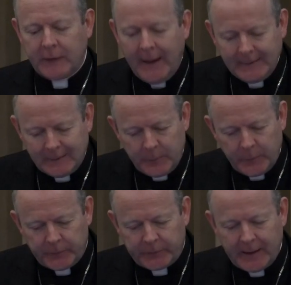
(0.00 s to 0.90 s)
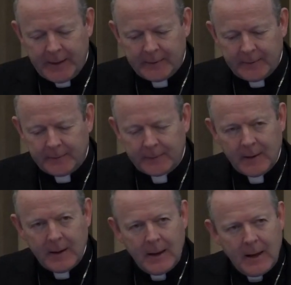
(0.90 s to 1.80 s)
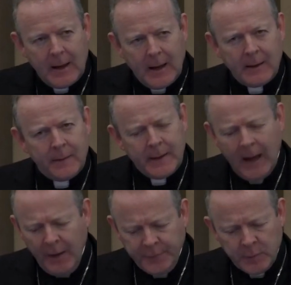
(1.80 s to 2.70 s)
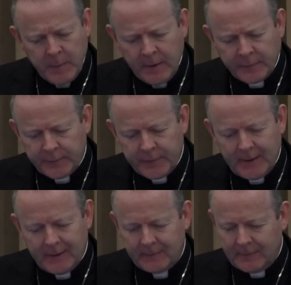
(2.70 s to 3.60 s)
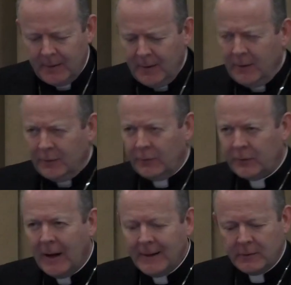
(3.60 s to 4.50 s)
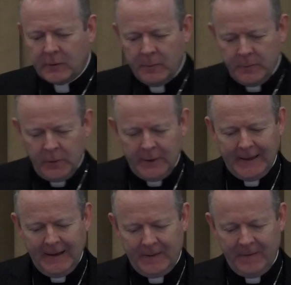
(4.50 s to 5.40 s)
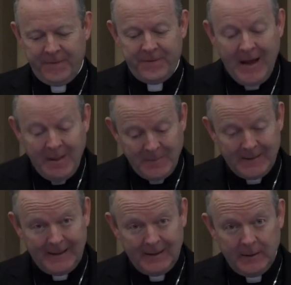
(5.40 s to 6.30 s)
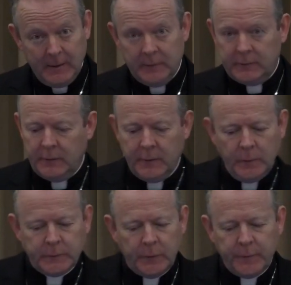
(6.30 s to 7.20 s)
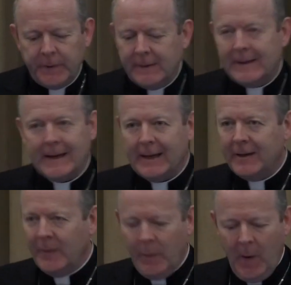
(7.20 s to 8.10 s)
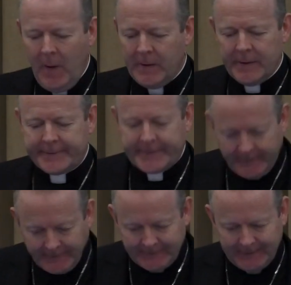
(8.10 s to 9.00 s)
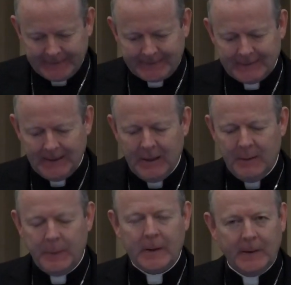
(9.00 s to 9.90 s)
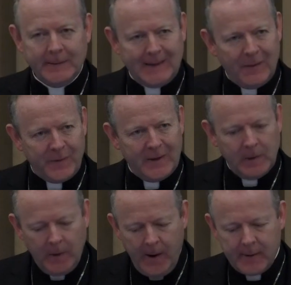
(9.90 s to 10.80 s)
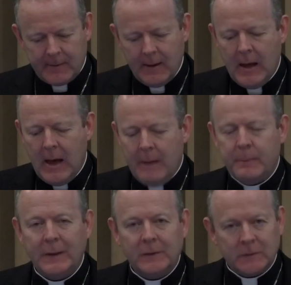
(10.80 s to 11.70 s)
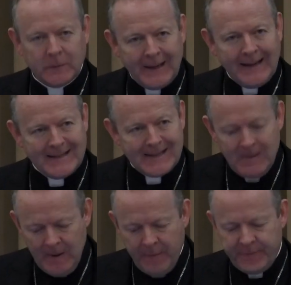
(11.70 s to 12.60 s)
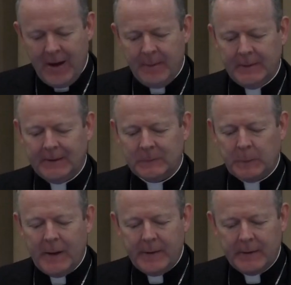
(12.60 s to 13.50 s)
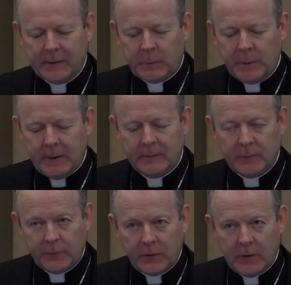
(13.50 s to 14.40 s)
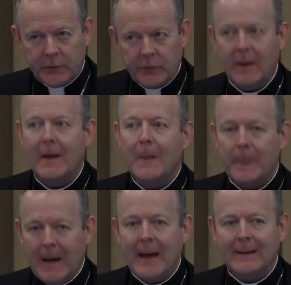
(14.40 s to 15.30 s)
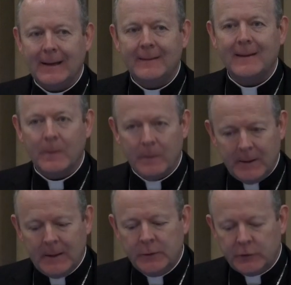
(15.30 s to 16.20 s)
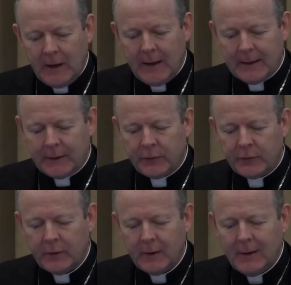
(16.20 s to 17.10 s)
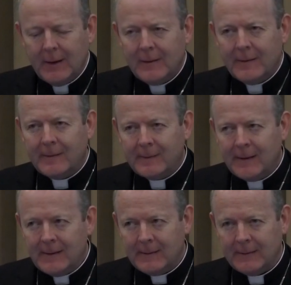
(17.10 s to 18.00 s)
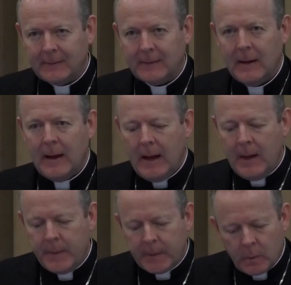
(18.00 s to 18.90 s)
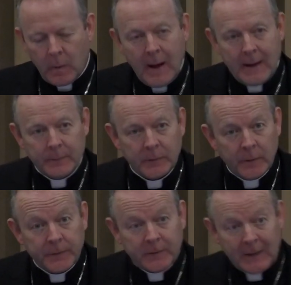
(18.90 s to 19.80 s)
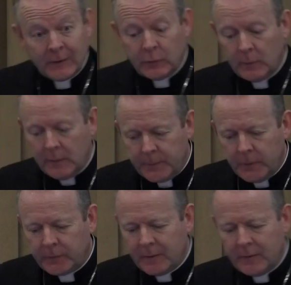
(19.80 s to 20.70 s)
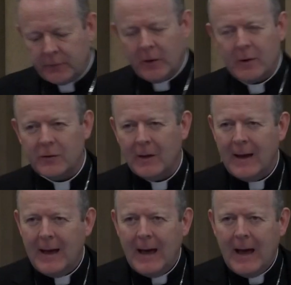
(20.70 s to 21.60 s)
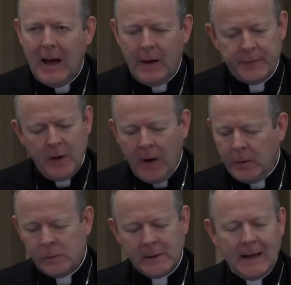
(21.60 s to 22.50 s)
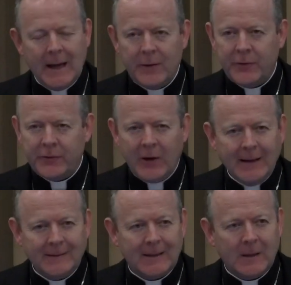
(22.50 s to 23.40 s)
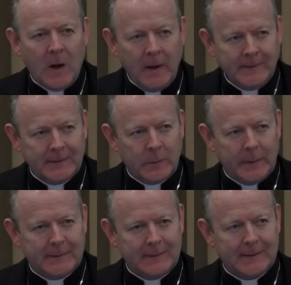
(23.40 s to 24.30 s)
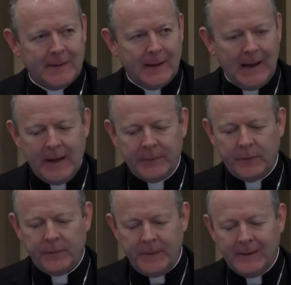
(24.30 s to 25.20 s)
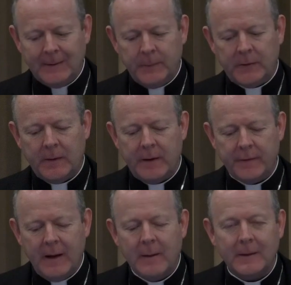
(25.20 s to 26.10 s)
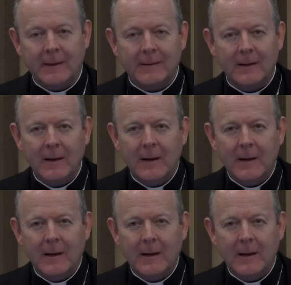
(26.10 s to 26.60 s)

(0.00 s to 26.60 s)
child abuse scandals. And in the aftermath of these, to try to communicate the family to those who feel they can no longer trust us because they feel hurt and betrayed in their families by their experience of church, that is a real challenge. The sins and the crimes of sexual abuse in the church have not only had tragic consequences in the lives of victims and their families,